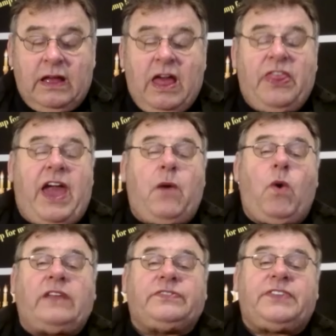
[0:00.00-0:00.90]
They
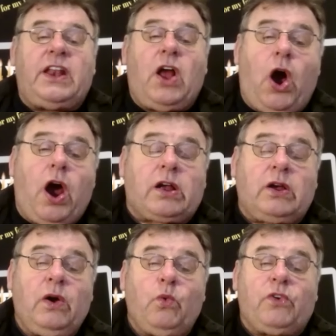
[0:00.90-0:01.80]
want an ark
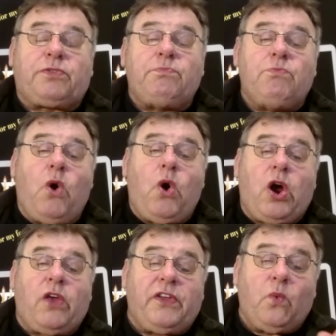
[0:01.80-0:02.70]
with
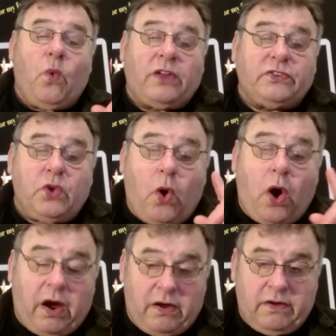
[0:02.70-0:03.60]
more than one door.